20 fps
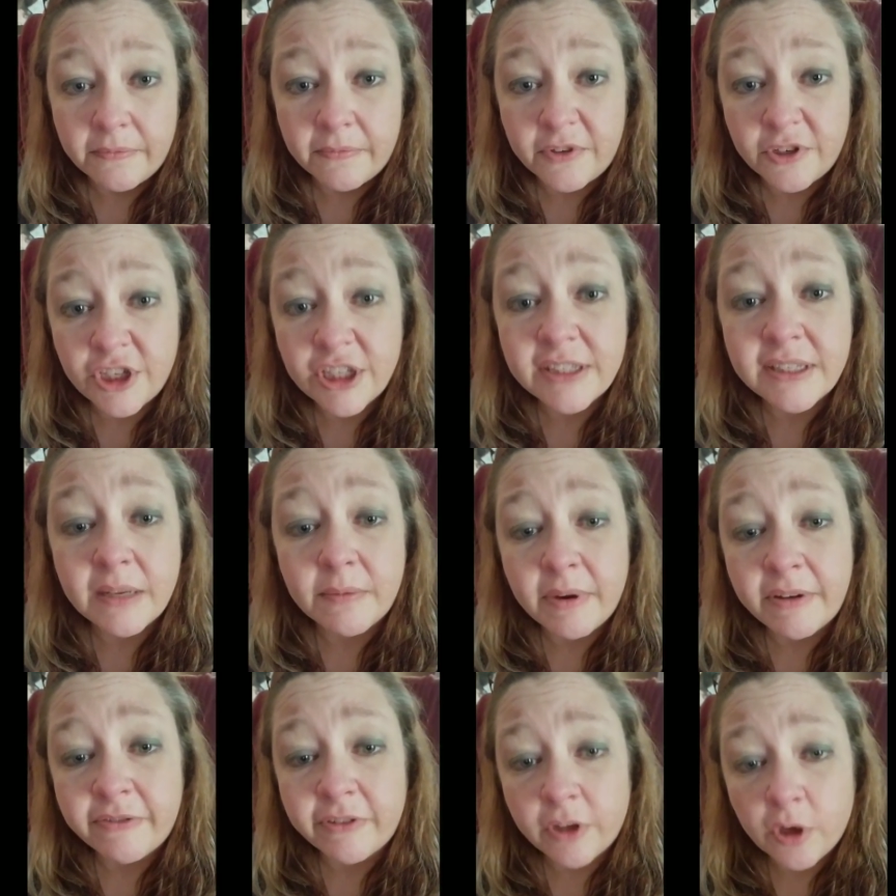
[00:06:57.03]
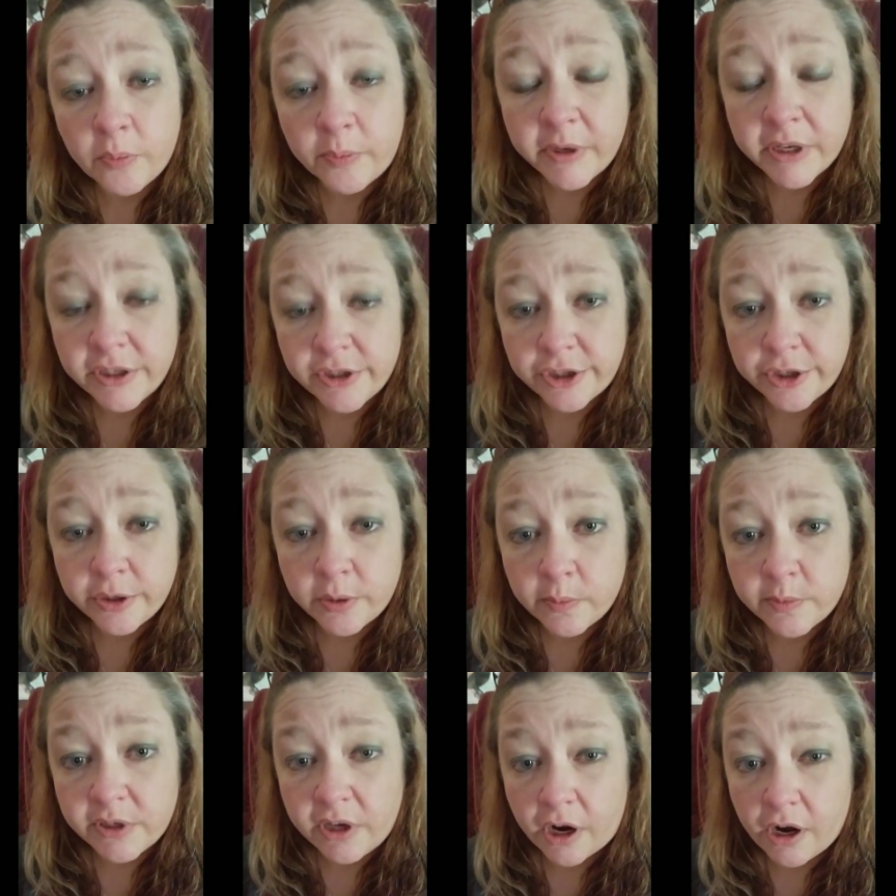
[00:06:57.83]
she said my fallopian
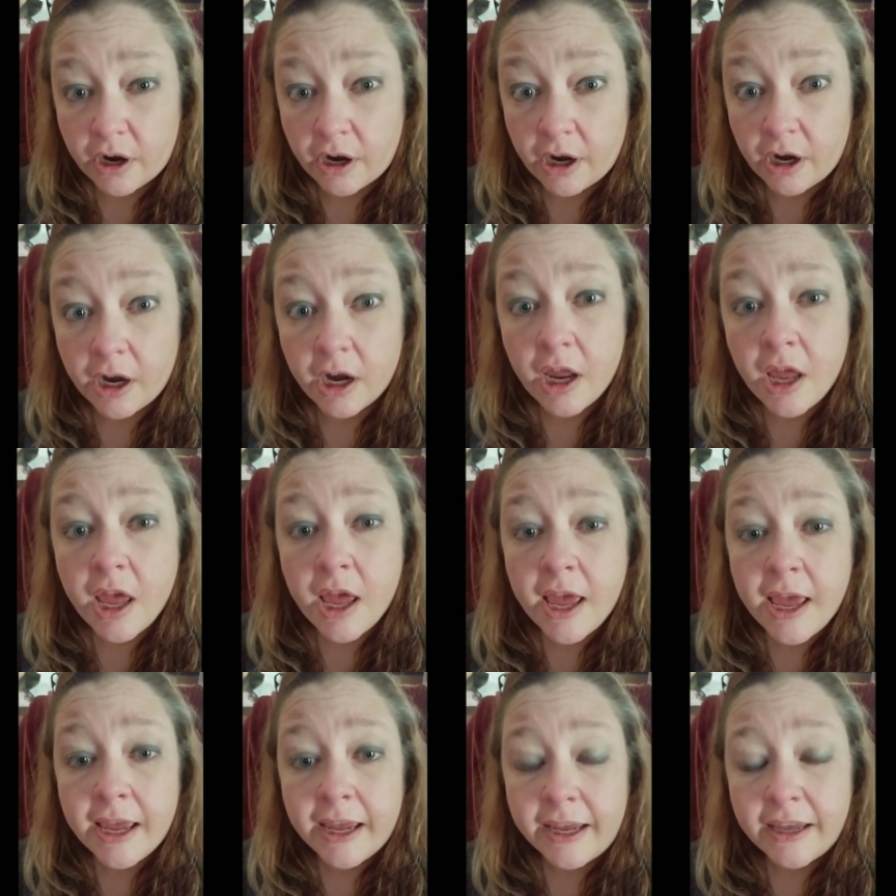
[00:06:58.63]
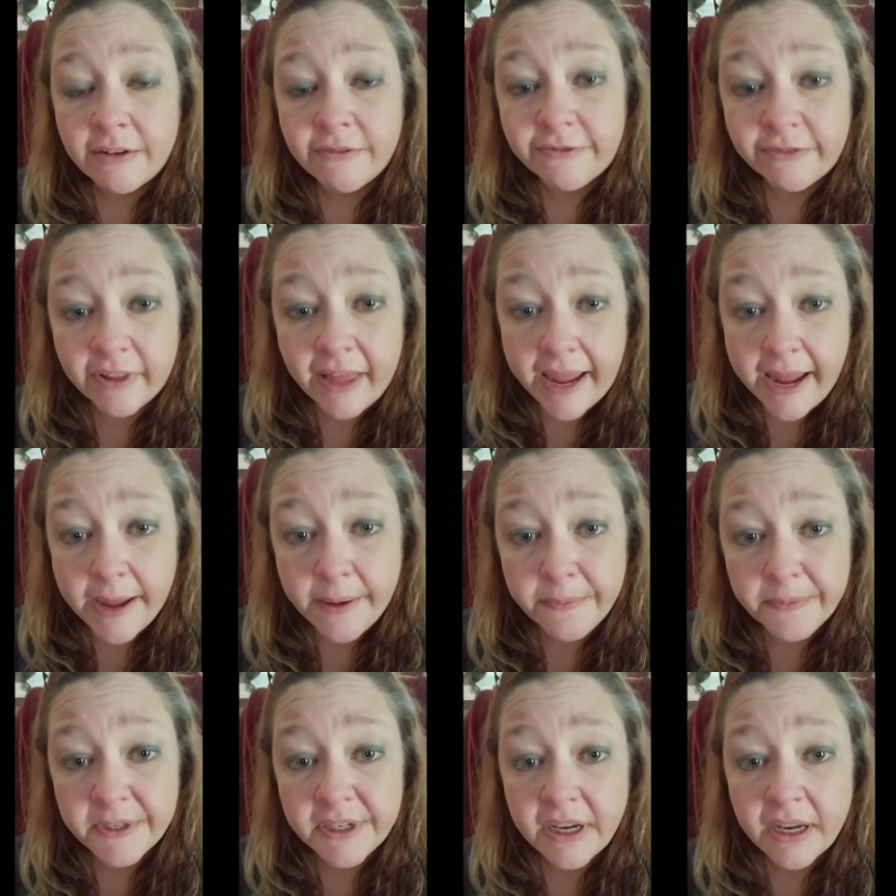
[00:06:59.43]
tubes are
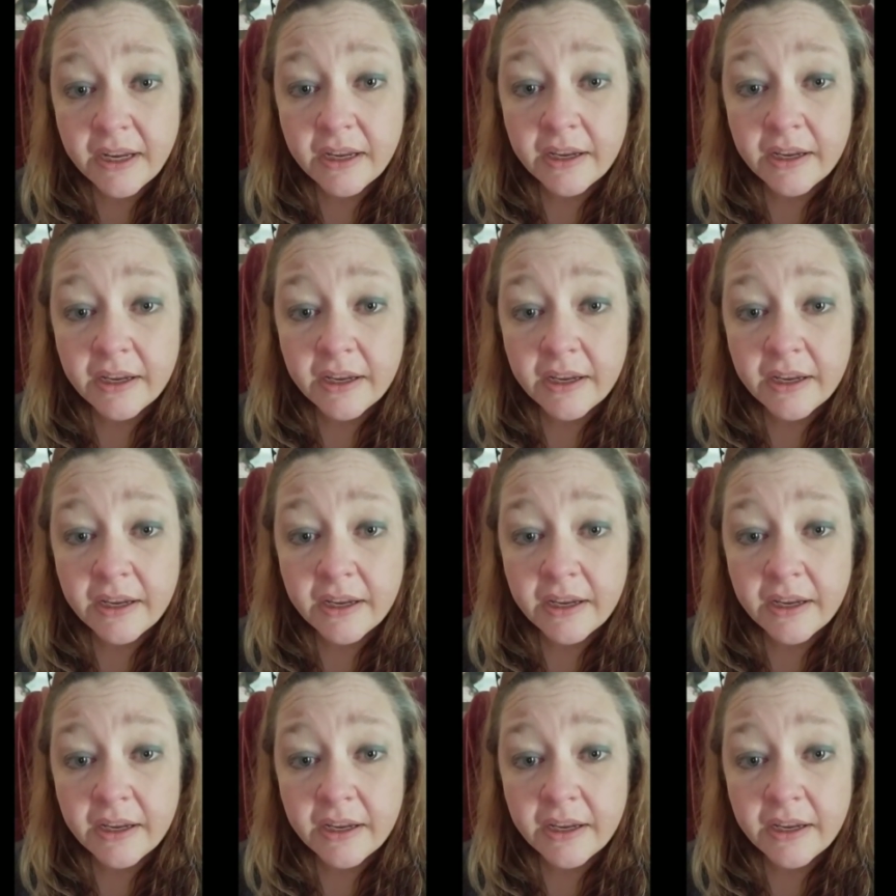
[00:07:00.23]
inflamed,